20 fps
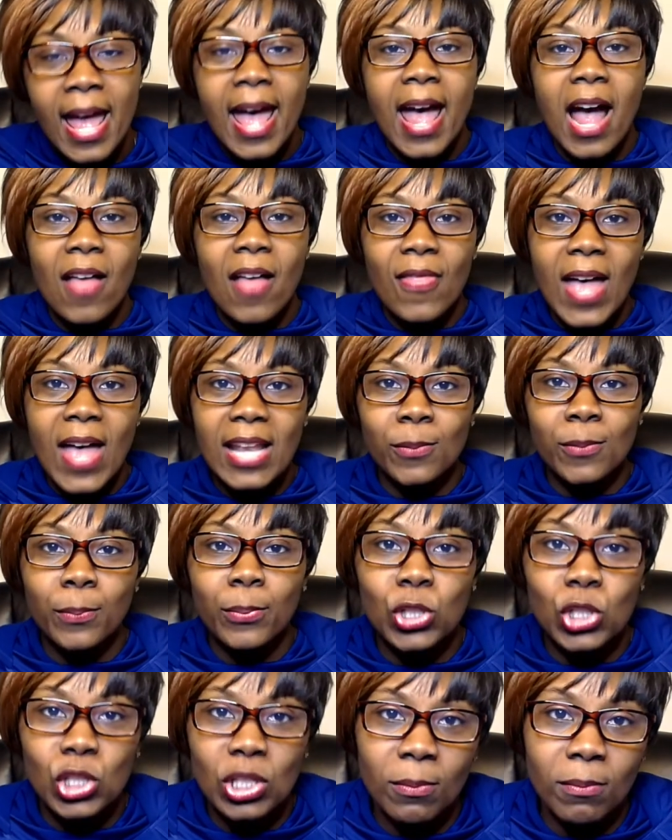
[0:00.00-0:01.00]
And that is
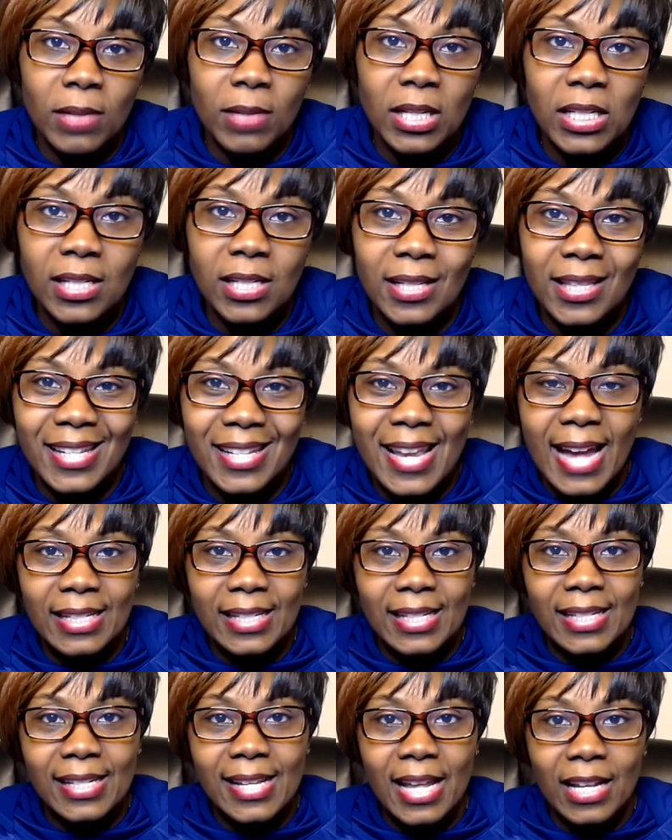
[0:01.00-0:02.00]
pushing me to the 90
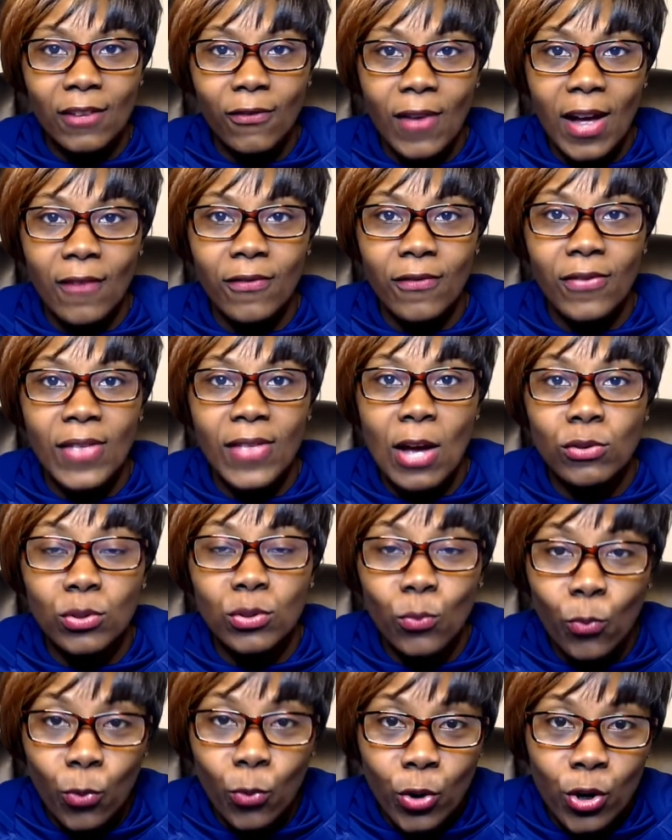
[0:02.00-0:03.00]
to 95,000
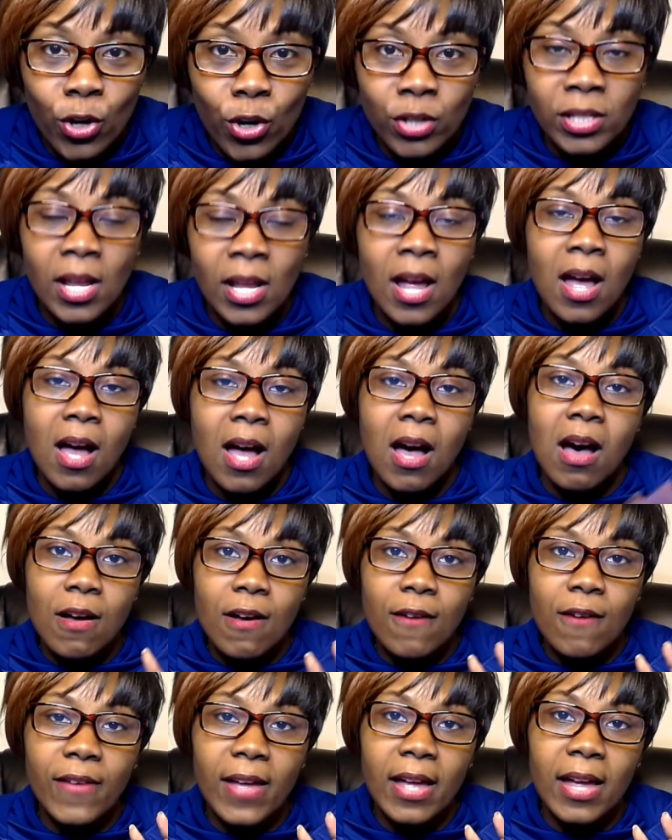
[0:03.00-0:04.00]
word
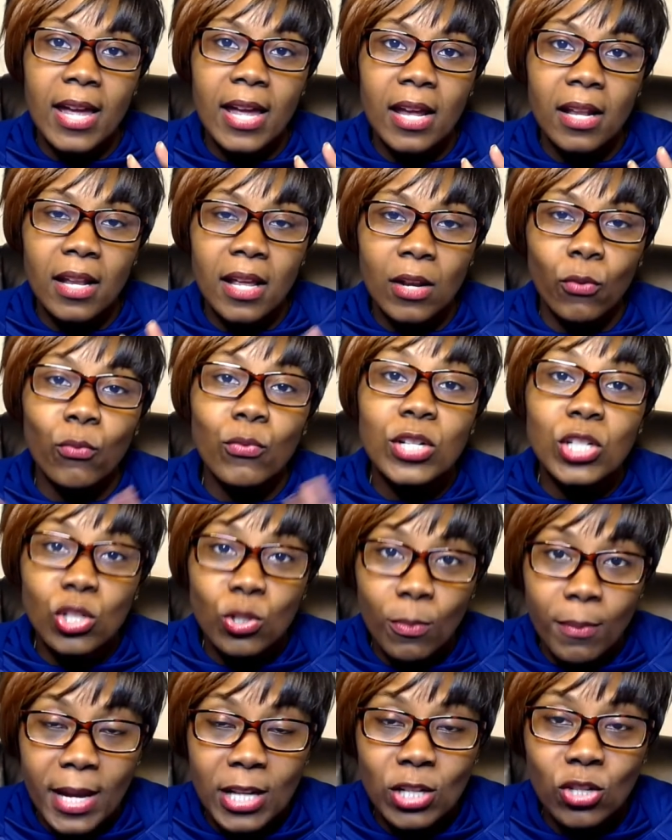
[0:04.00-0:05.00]
of an, an
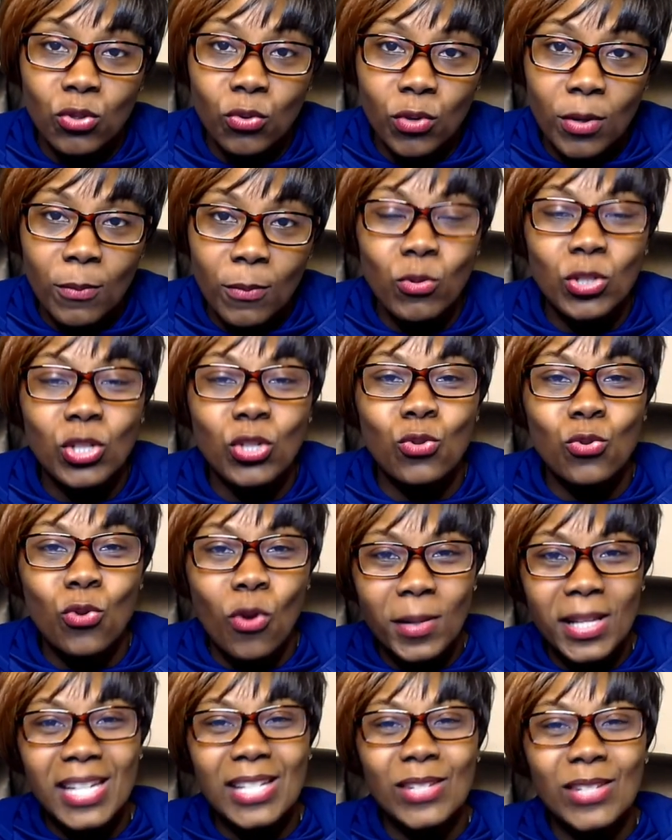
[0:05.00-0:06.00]
original manuscript, which
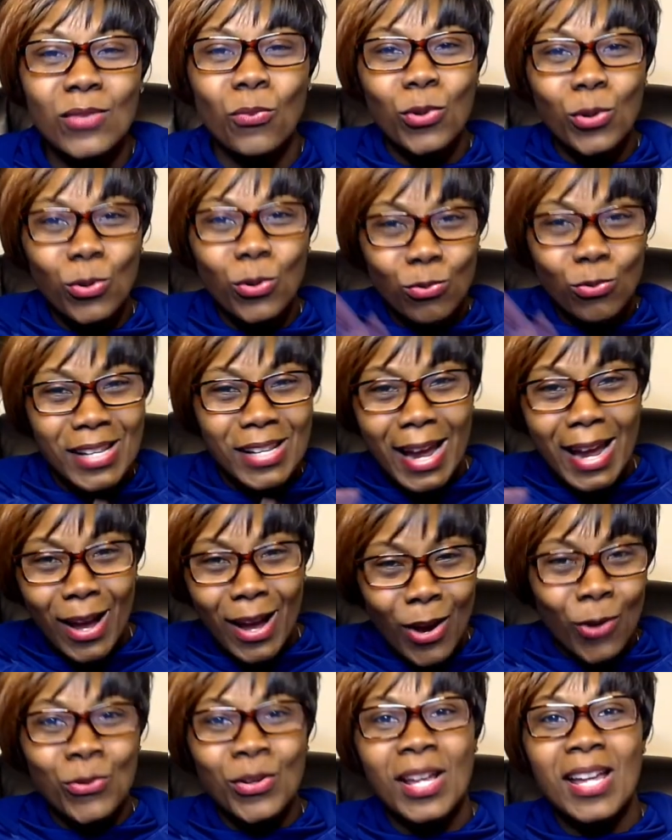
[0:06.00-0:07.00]
normally gets whittled
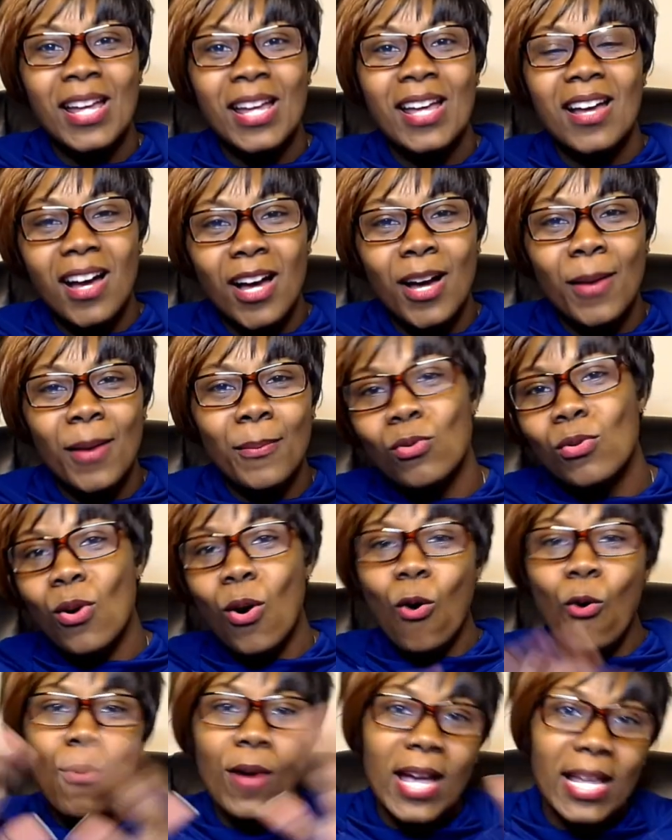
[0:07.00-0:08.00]
down um, through the
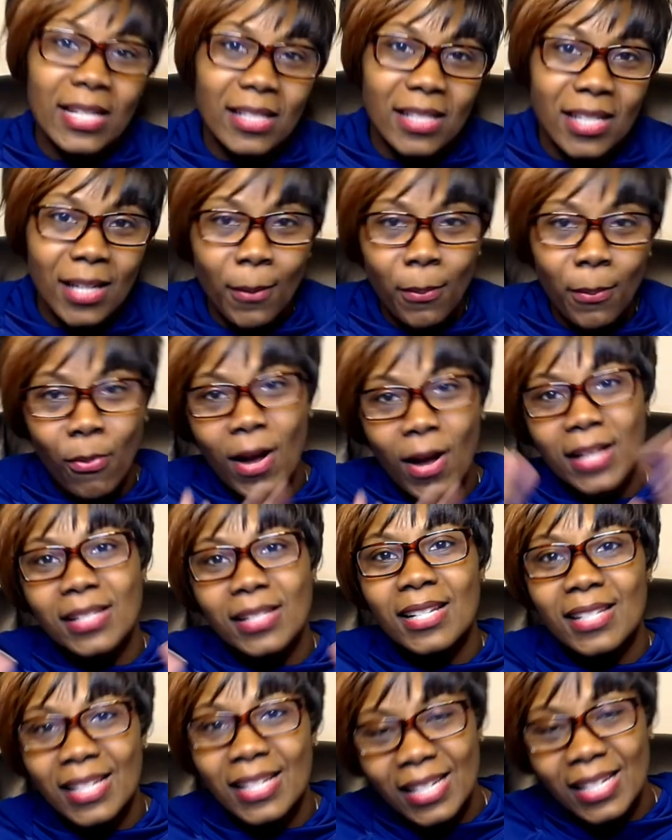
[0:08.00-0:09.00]
whole editing
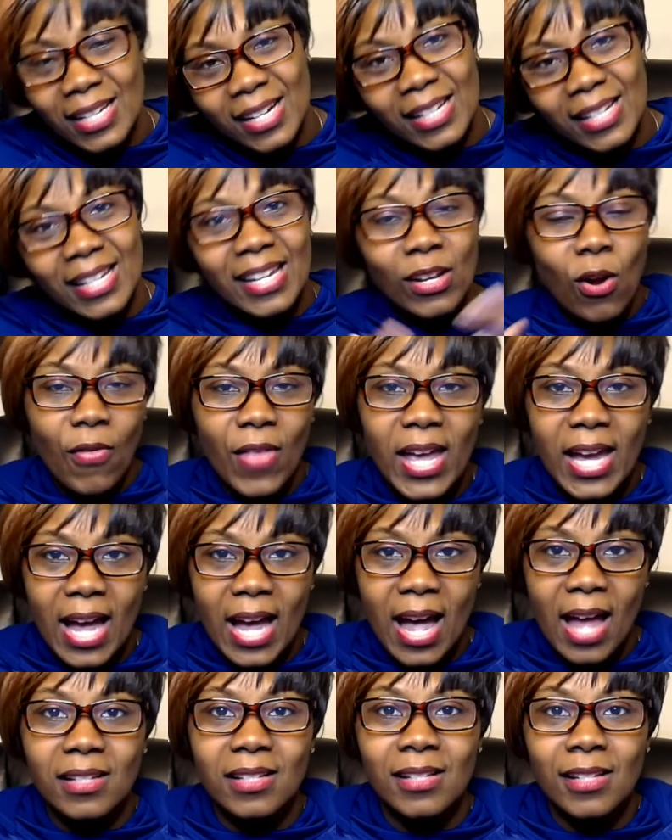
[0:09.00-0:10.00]
process and cutting and all that
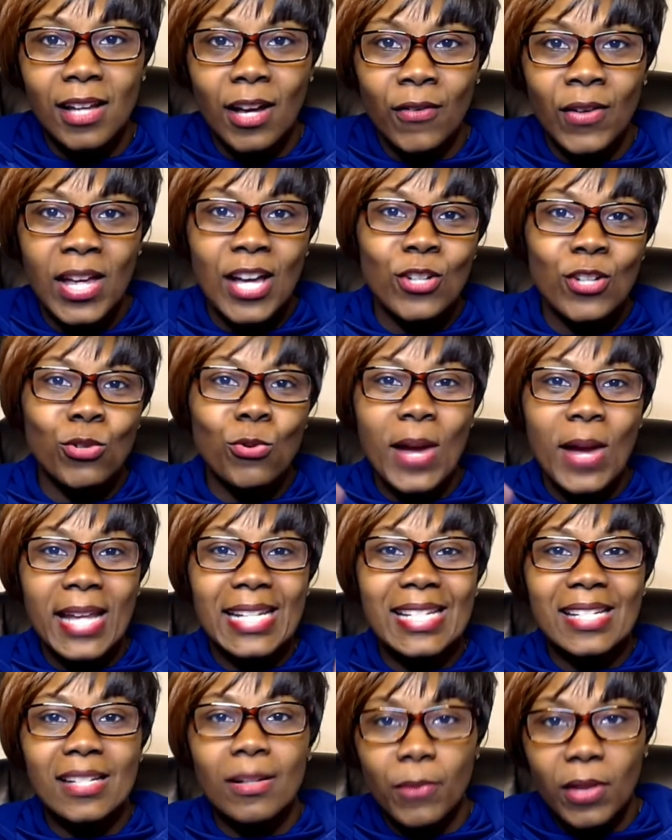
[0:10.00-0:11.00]
kind of stuff to
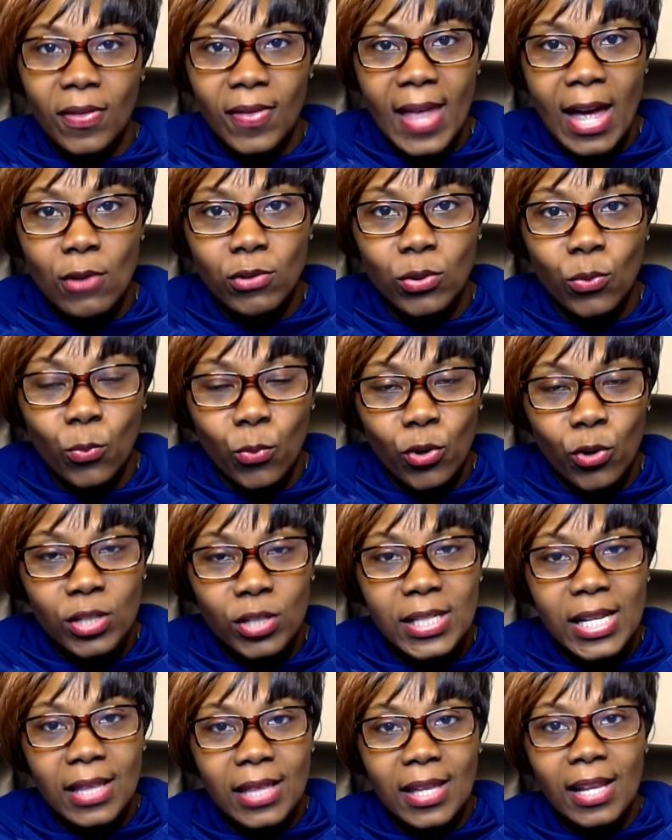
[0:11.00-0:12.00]
80 something thousand
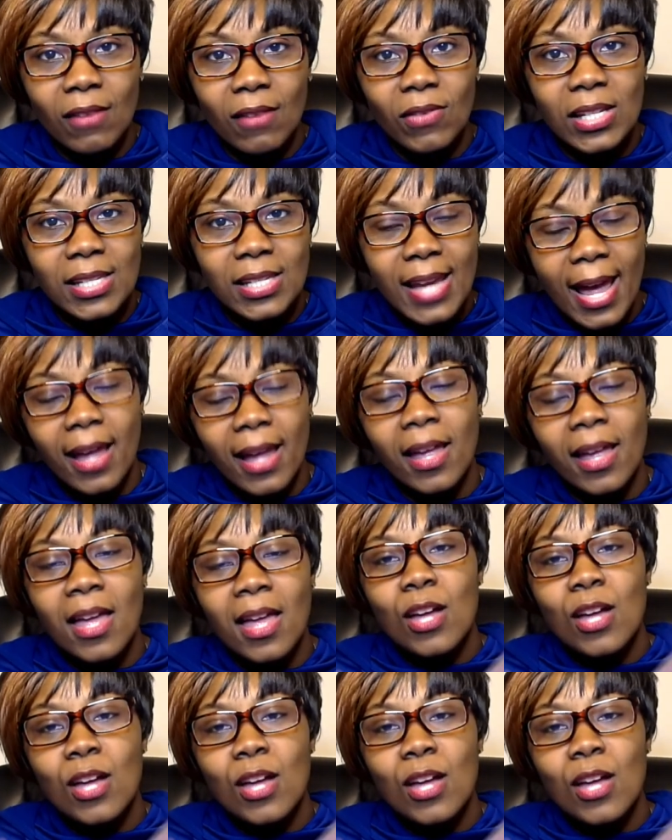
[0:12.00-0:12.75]
words at the end end of the day.